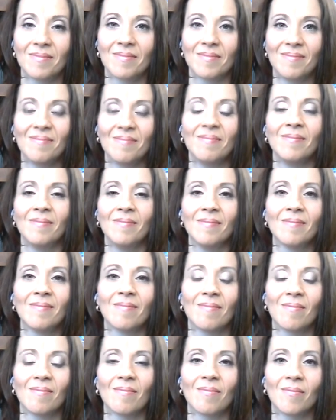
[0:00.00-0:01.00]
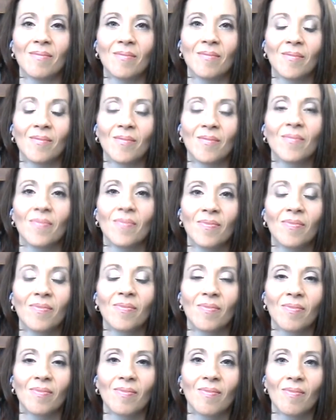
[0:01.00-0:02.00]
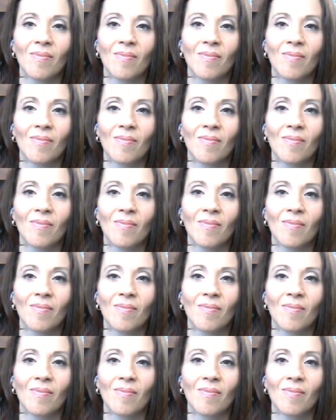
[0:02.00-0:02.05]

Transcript: [no speech]